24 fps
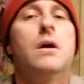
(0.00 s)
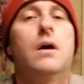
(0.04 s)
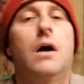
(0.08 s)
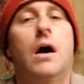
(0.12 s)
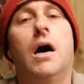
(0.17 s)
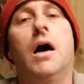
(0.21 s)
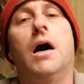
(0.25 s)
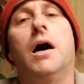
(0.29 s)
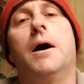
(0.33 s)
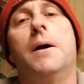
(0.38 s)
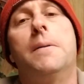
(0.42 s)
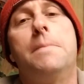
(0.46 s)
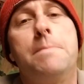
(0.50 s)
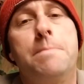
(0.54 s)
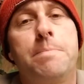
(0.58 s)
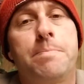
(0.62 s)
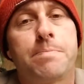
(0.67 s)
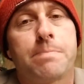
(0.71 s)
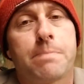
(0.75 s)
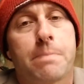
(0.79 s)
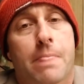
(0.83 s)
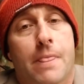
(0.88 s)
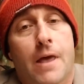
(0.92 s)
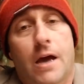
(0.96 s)

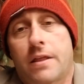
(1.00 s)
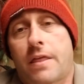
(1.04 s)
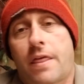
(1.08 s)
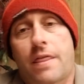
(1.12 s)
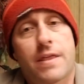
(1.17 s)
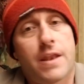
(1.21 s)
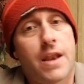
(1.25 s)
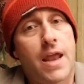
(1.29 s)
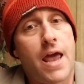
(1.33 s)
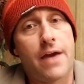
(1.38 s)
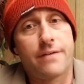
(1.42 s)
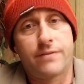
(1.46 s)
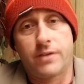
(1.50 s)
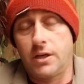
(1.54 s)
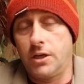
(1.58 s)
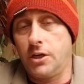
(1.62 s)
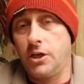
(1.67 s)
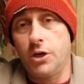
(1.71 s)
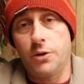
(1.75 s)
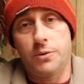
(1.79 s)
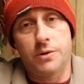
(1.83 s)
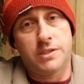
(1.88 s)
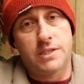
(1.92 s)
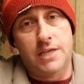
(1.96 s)
Other than having,
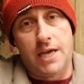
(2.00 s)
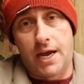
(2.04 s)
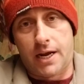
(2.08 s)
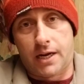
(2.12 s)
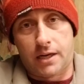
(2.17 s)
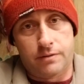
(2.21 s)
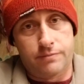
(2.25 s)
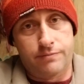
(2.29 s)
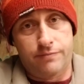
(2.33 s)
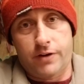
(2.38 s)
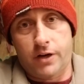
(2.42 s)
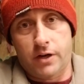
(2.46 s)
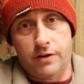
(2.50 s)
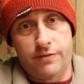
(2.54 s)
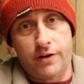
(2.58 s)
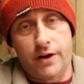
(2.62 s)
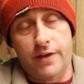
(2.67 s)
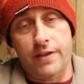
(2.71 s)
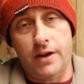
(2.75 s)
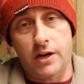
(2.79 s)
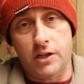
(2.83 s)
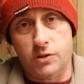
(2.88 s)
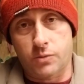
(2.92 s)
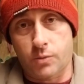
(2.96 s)
a tech verify
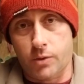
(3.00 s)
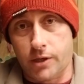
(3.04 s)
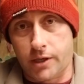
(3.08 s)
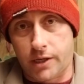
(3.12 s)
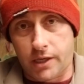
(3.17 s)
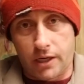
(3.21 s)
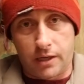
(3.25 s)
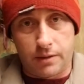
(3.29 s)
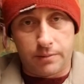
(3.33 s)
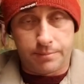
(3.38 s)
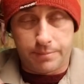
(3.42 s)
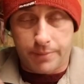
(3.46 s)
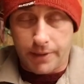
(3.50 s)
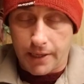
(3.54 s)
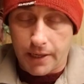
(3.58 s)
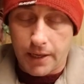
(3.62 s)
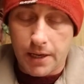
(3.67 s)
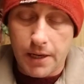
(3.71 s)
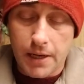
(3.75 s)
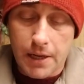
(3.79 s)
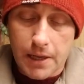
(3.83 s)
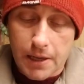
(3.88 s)
that it's working. But